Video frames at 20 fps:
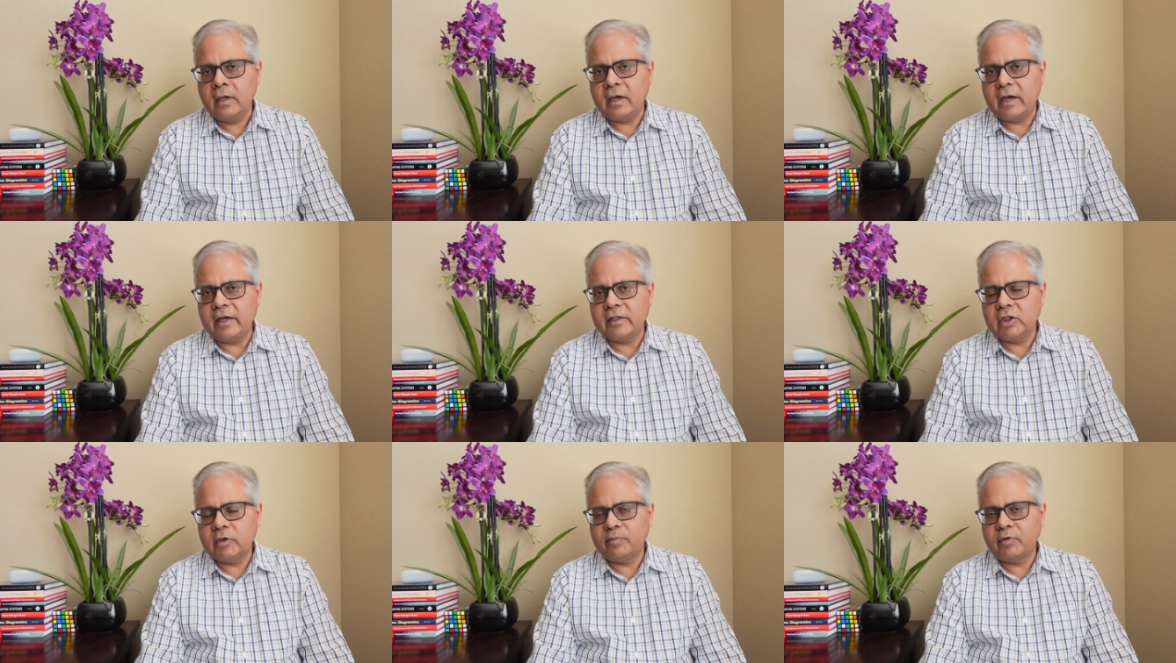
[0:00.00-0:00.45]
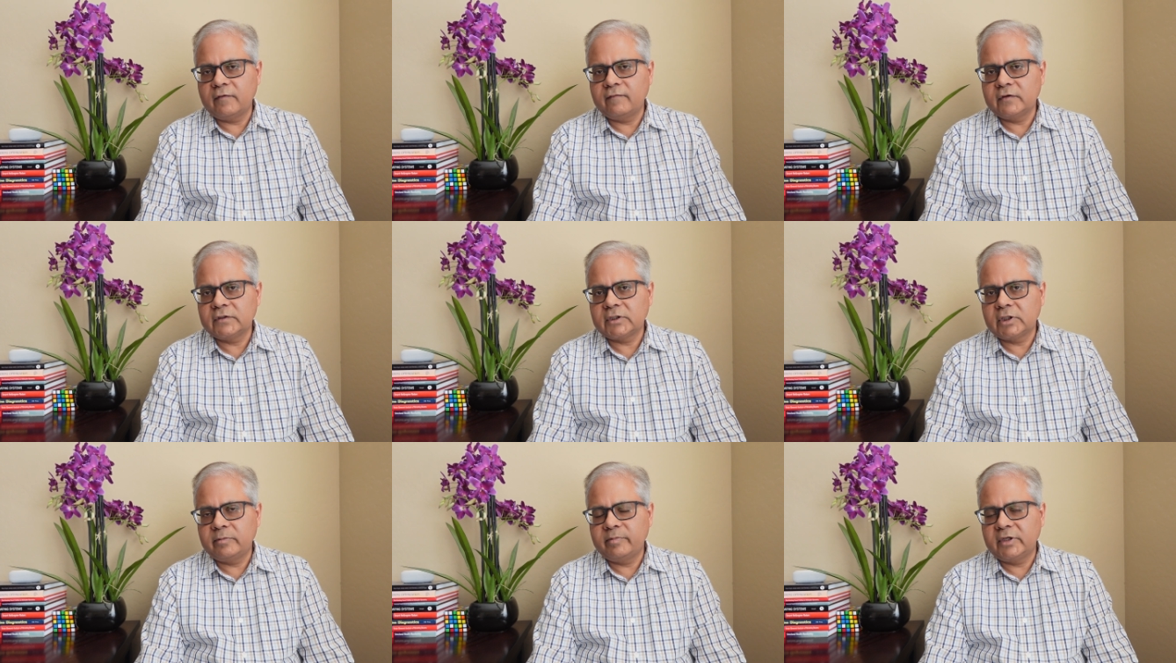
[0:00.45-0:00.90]
and the
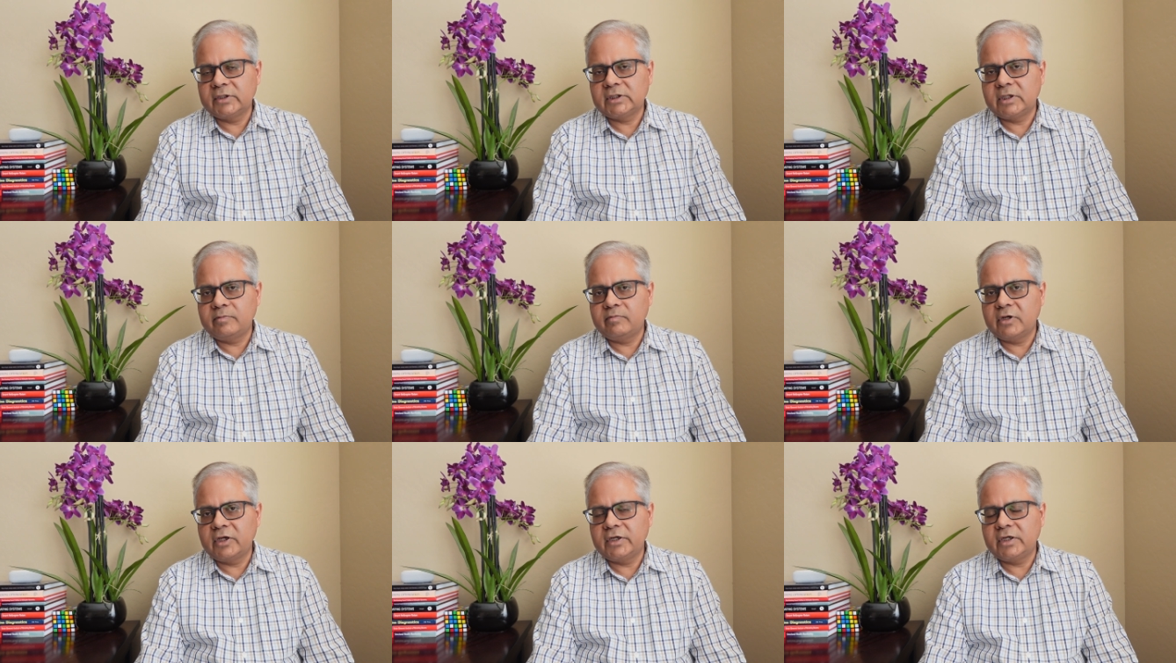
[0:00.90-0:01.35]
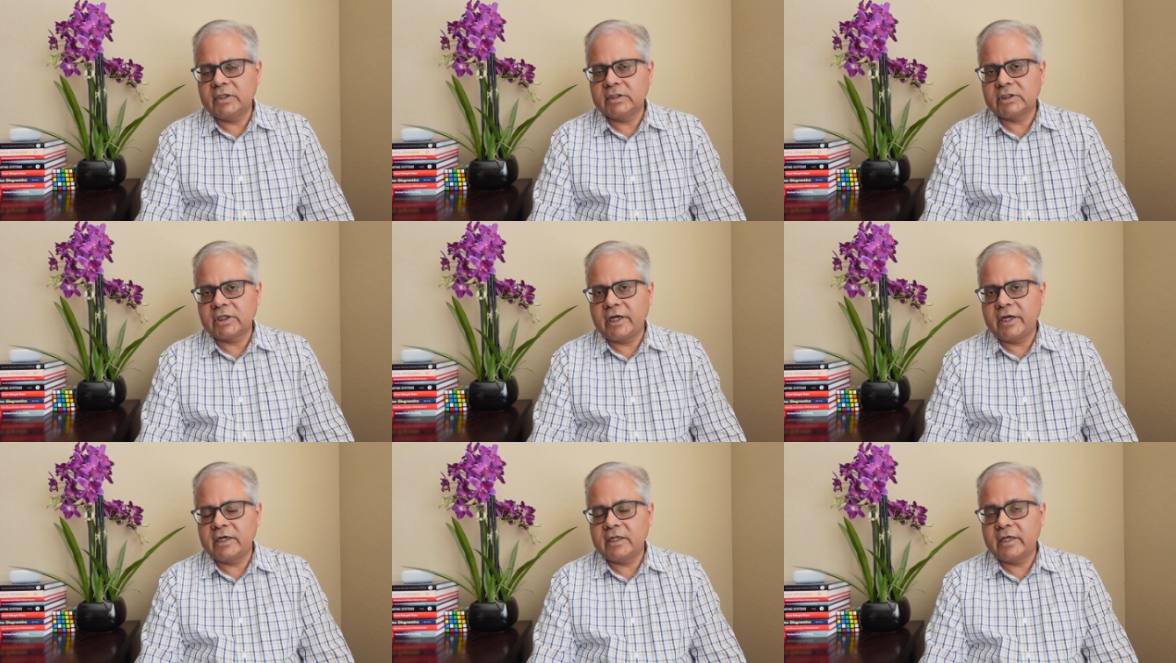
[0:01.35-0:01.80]
professor may simply
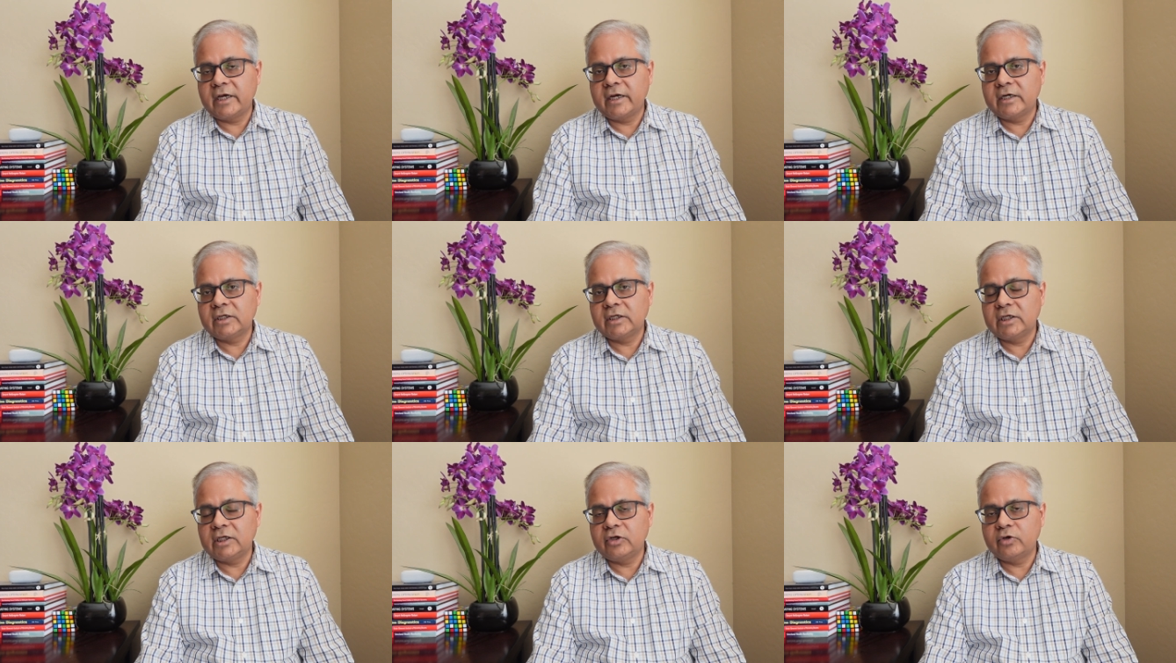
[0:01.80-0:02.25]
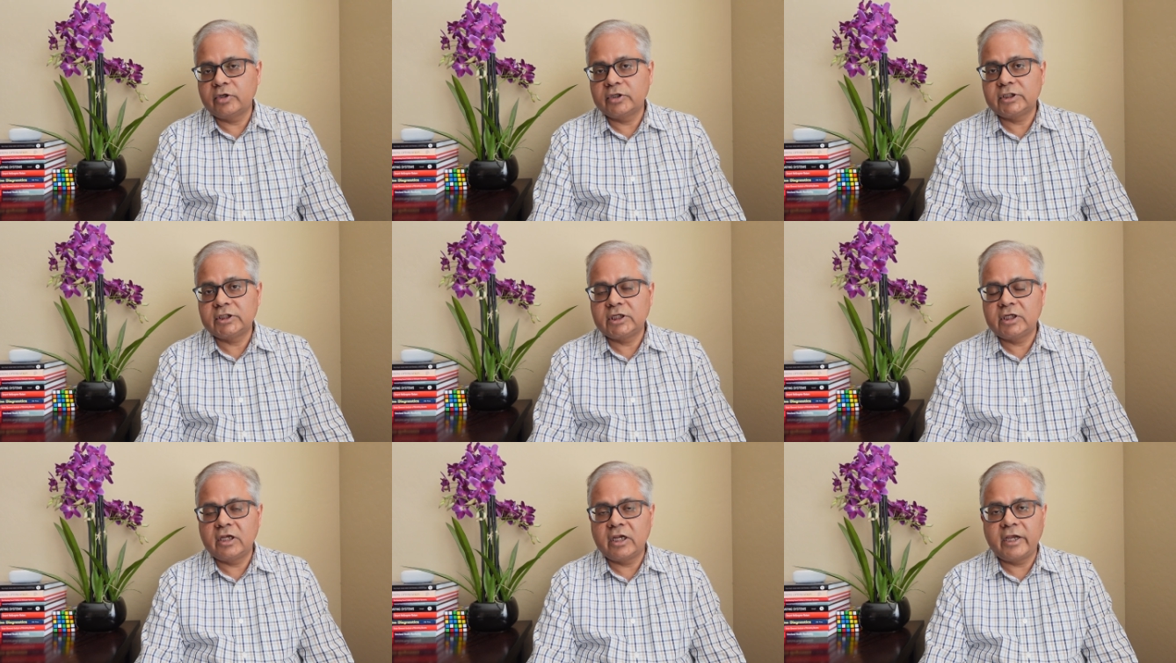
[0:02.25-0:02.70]
decide that he or
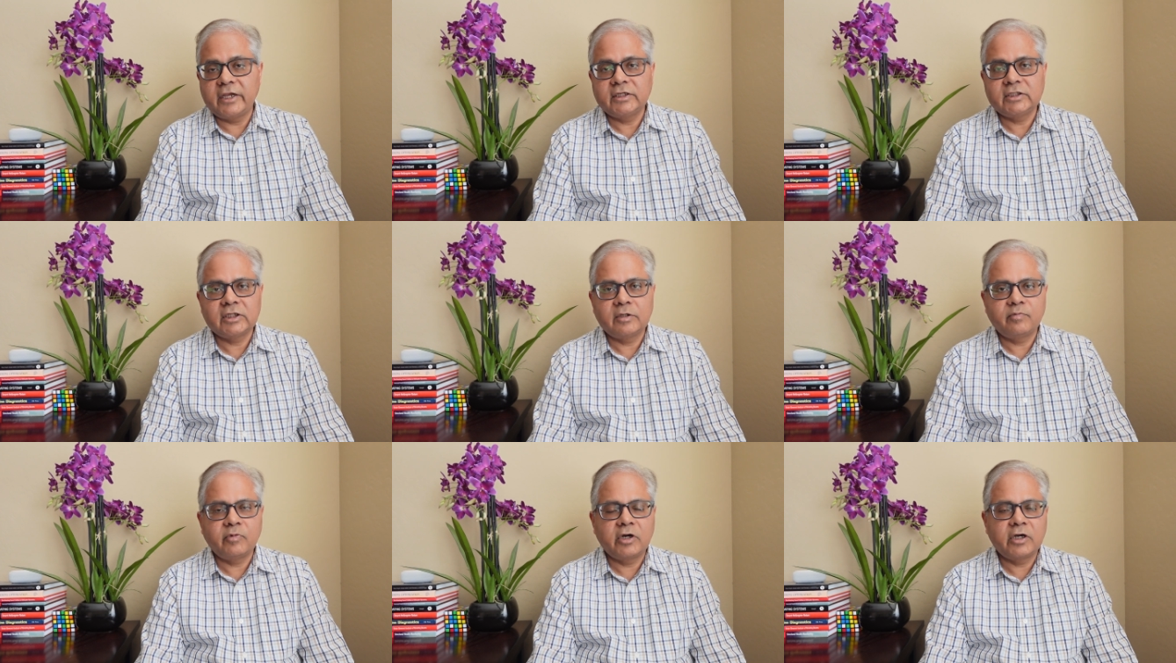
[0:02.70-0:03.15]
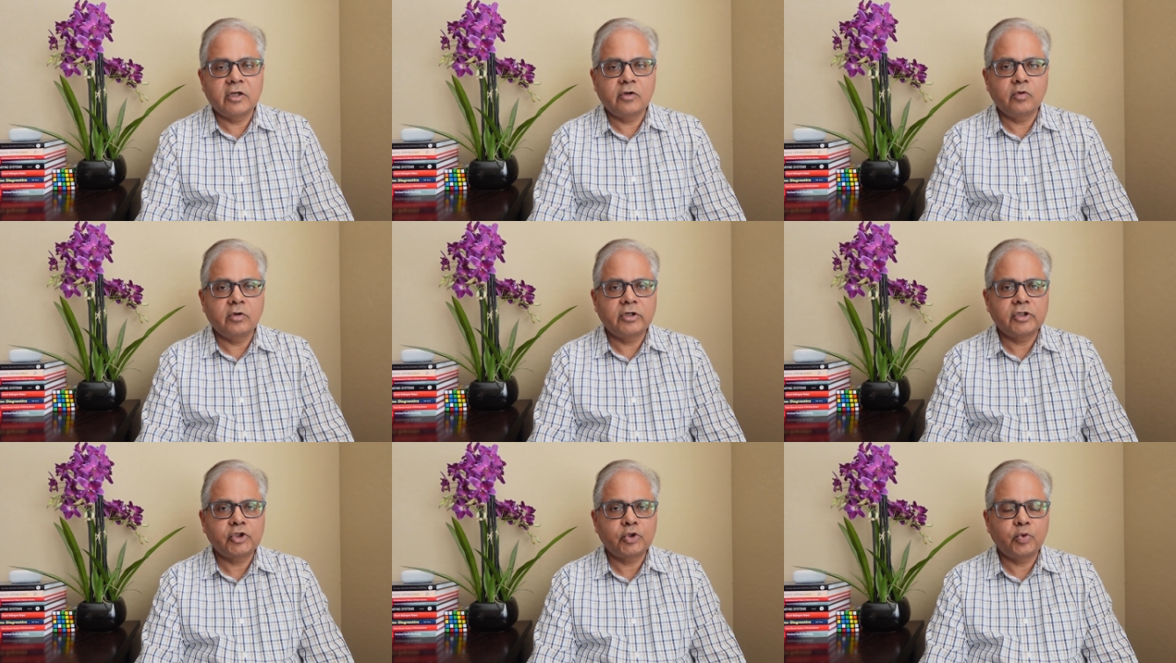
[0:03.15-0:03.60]
she likes a
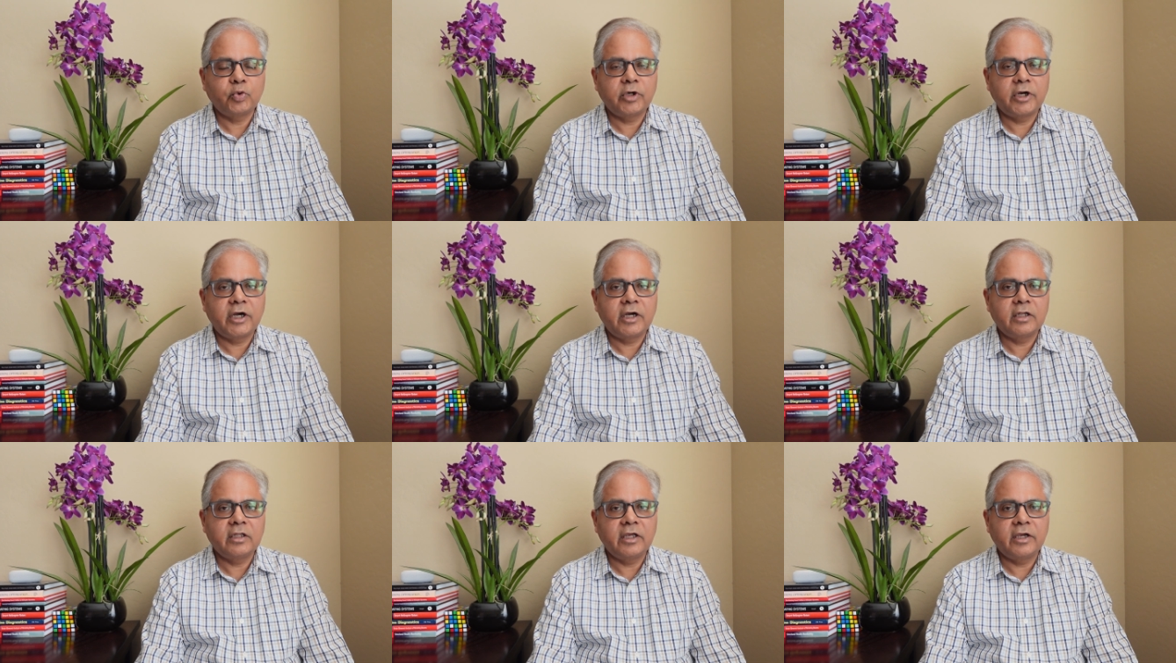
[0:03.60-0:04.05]
particular student,